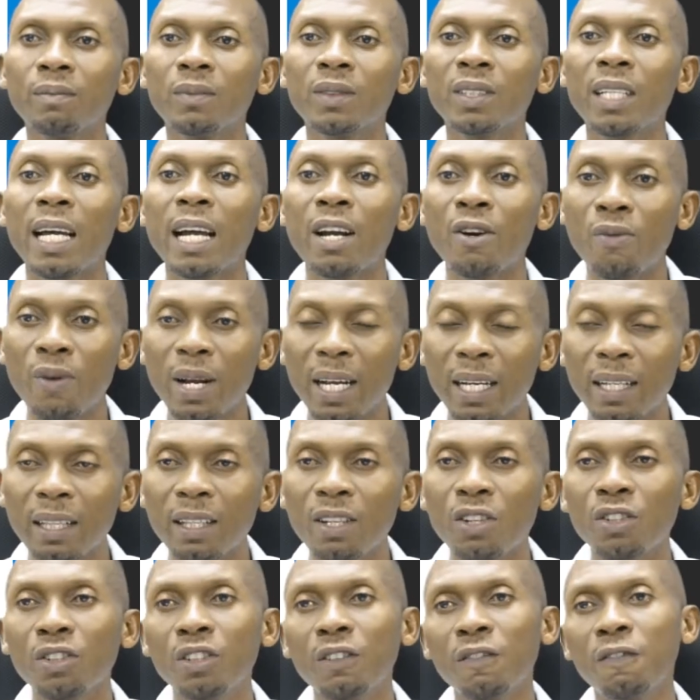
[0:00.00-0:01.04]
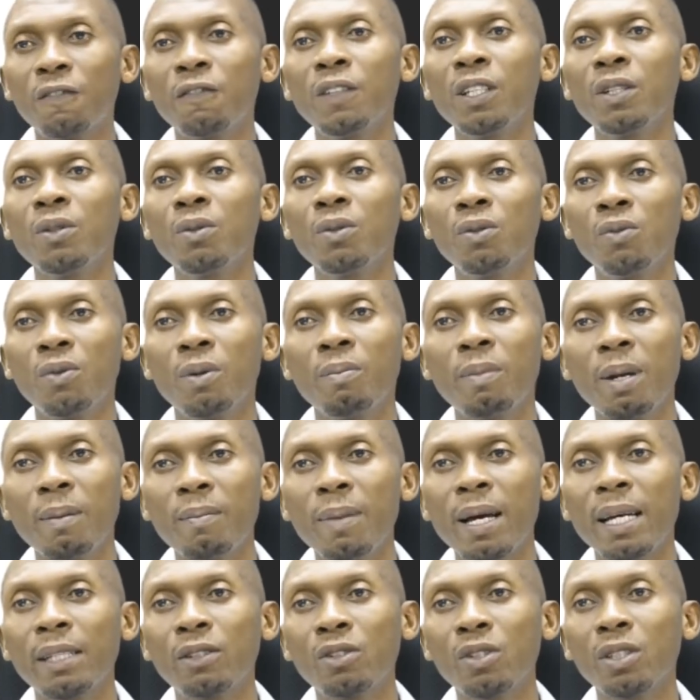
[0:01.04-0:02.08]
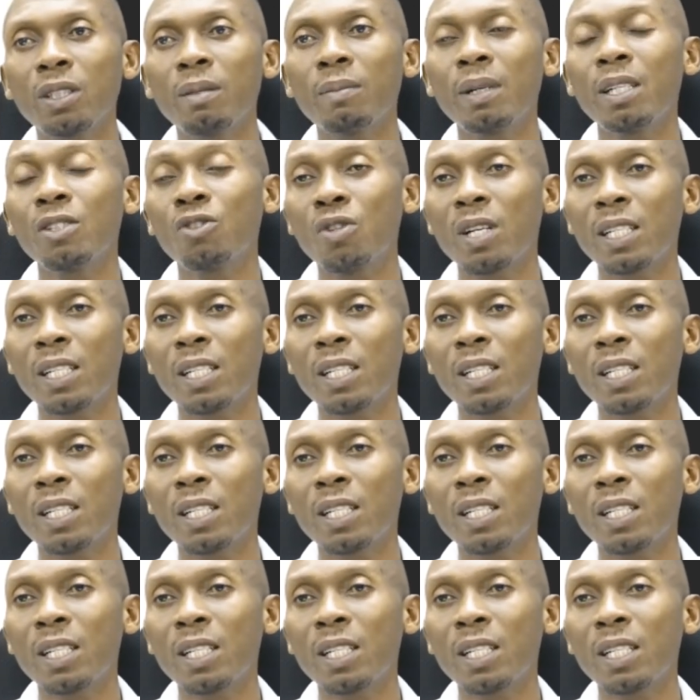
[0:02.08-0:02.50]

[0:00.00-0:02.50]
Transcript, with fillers: directly on the field. Remember I talked about